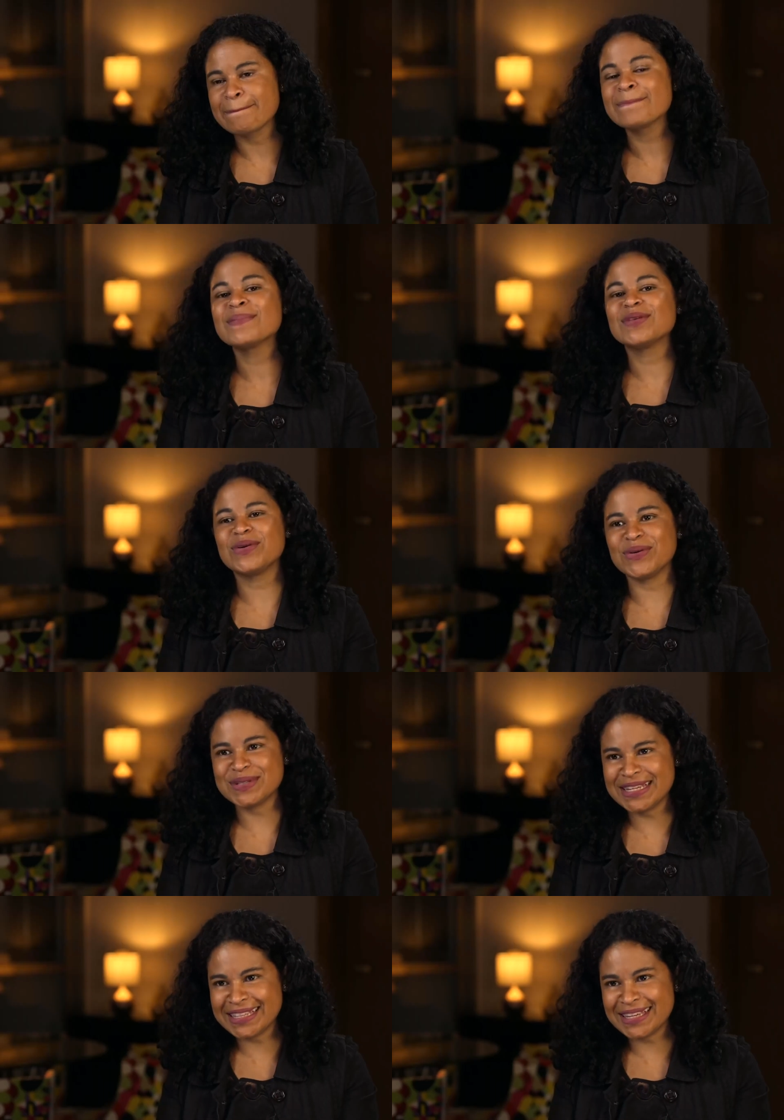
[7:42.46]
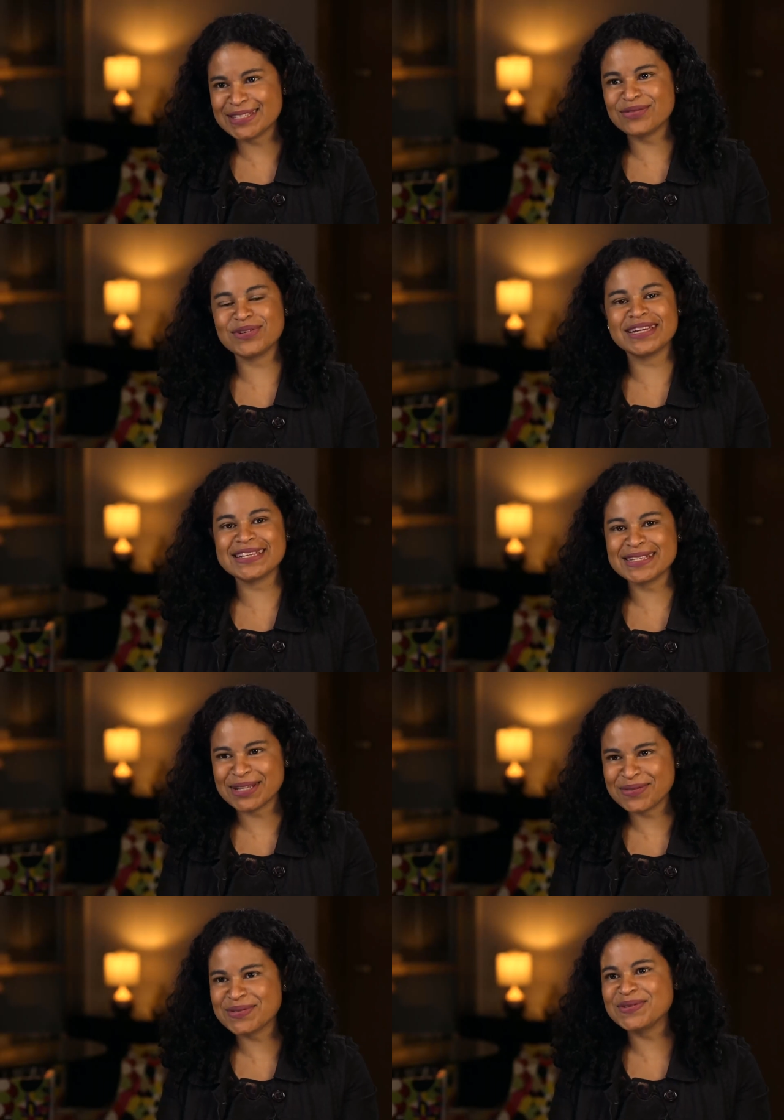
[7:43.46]
Absolutely, the
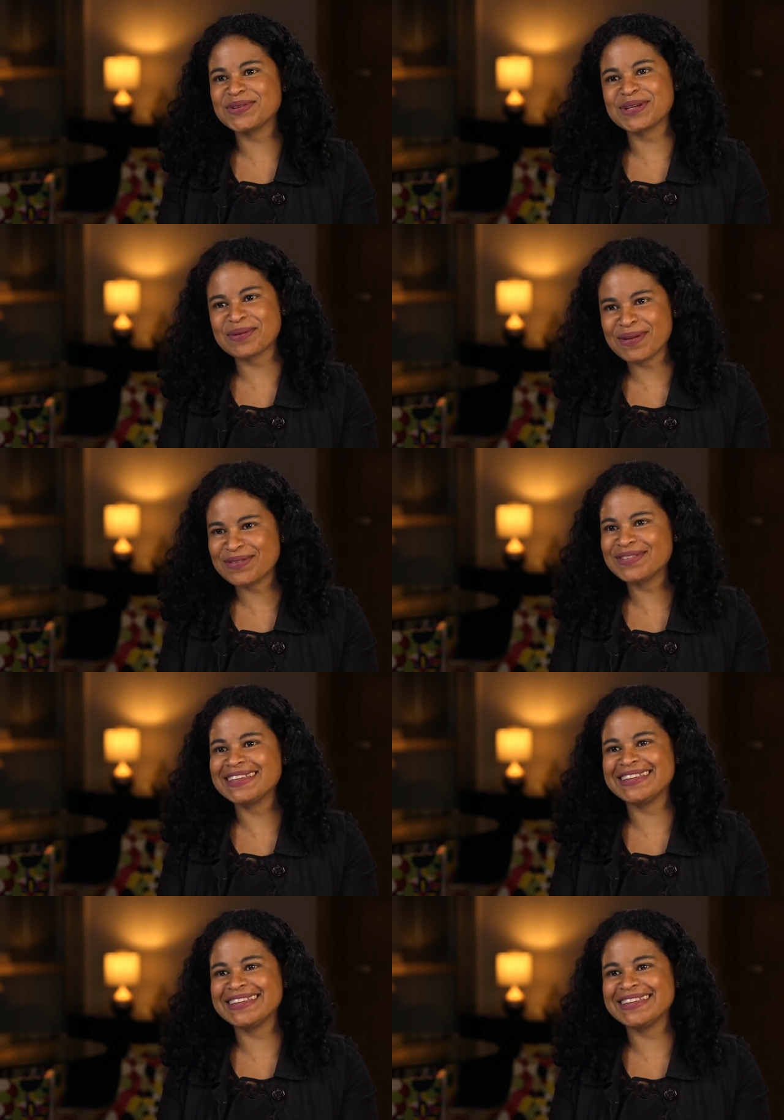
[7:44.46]
campaign of Israel